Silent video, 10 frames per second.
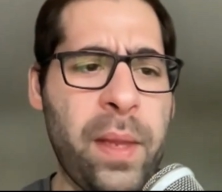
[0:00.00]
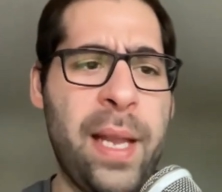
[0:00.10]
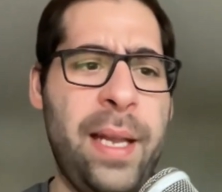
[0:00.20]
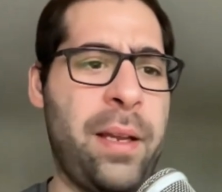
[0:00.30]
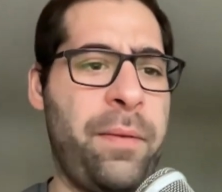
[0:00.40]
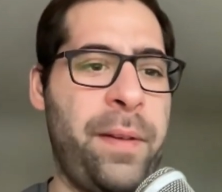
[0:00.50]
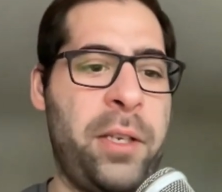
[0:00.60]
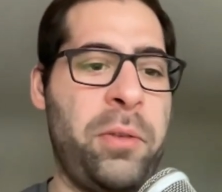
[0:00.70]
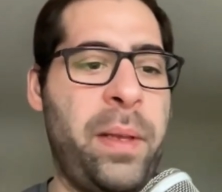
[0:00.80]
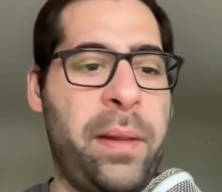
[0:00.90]

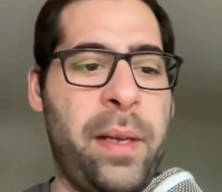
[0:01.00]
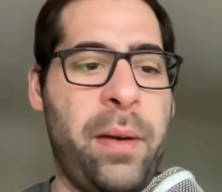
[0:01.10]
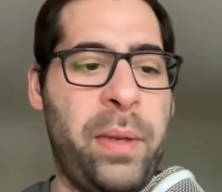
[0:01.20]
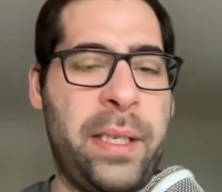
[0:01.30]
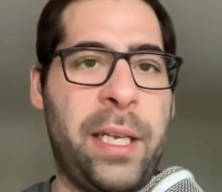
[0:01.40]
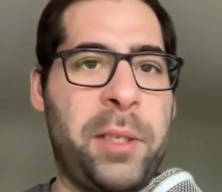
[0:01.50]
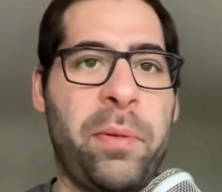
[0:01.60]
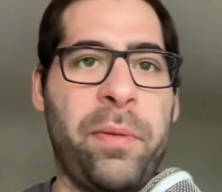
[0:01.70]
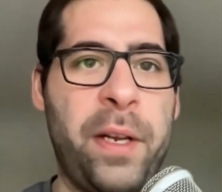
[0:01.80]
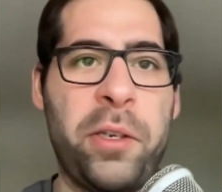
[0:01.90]
interface with such
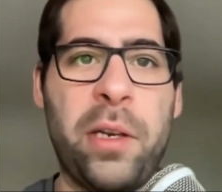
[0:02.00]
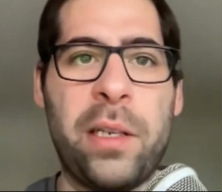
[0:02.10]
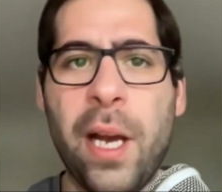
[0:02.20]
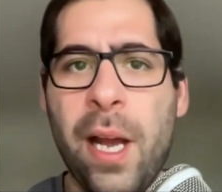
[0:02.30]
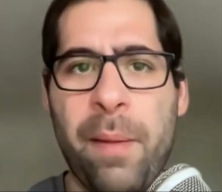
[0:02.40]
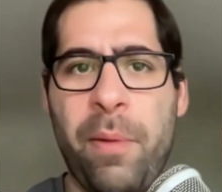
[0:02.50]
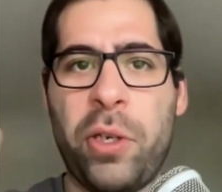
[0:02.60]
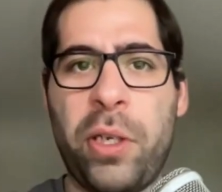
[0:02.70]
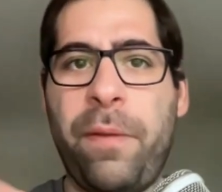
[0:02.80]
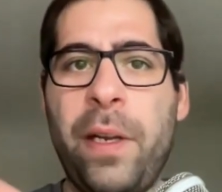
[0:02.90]
professionals?
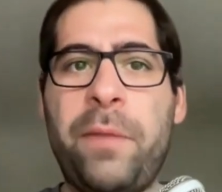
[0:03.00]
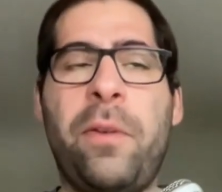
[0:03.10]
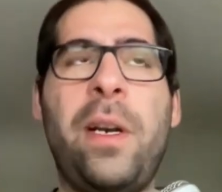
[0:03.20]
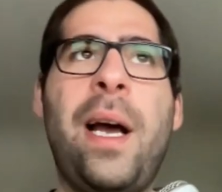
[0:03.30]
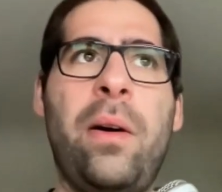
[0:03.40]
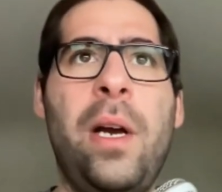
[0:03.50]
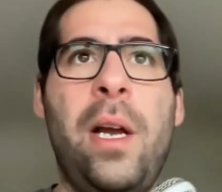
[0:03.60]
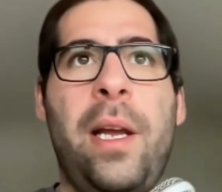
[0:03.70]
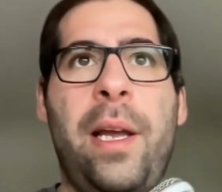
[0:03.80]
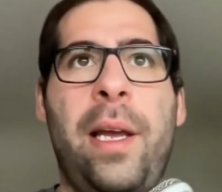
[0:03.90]
Because it feels for now
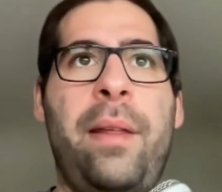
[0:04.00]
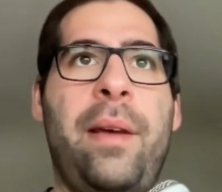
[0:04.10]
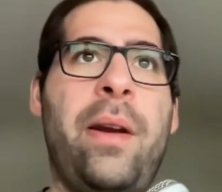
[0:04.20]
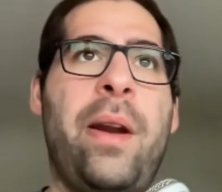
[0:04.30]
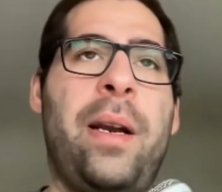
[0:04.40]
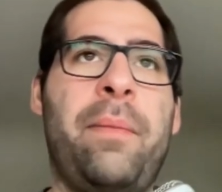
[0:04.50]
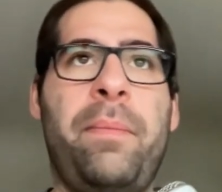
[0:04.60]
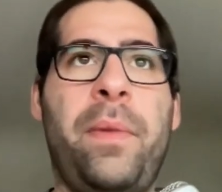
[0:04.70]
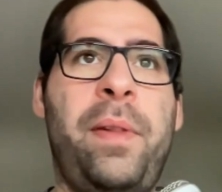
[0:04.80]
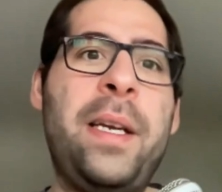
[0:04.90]
there are
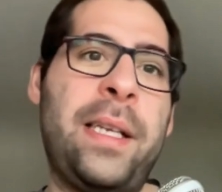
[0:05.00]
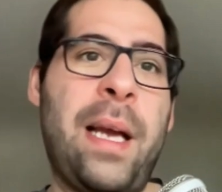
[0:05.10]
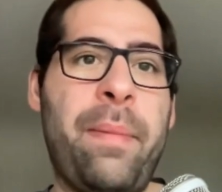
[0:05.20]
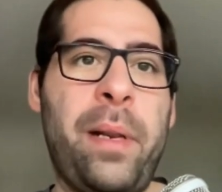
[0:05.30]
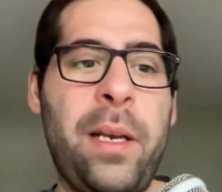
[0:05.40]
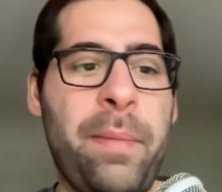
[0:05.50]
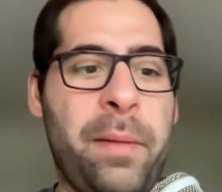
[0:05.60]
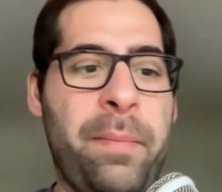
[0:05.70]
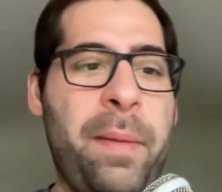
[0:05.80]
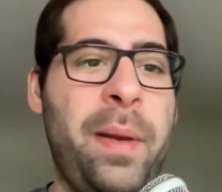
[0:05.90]
things happening,
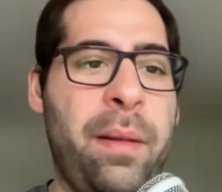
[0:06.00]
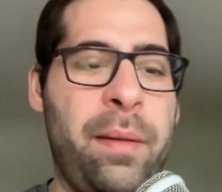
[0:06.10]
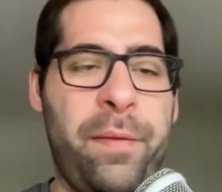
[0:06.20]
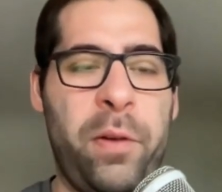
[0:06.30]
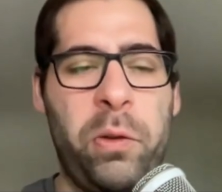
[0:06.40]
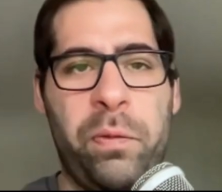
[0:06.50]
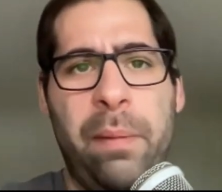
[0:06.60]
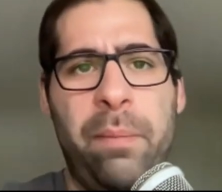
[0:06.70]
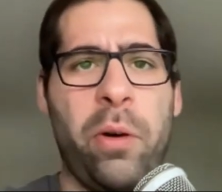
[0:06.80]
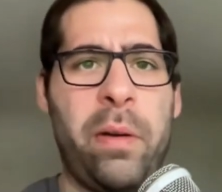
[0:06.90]
but maybe they've not
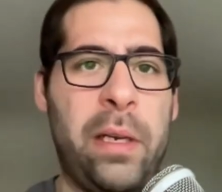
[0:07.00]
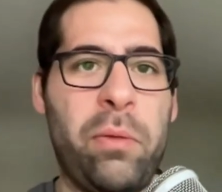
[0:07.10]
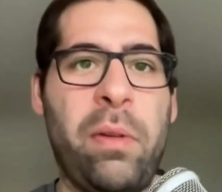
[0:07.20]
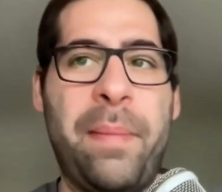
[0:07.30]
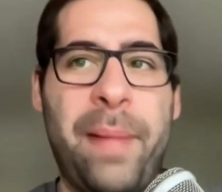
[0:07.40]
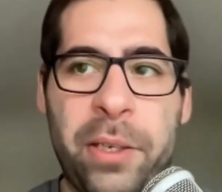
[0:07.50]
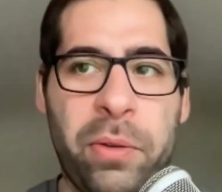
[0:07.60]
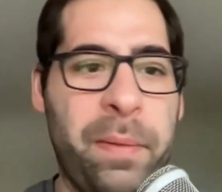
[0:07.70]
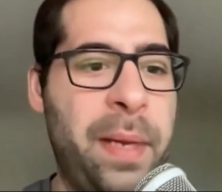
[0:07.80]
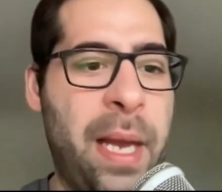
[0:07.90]
really broken into the
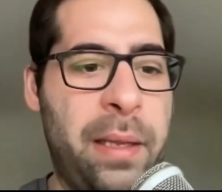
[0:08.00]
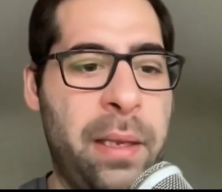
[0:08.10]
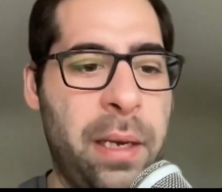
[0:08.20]
mainstream yet.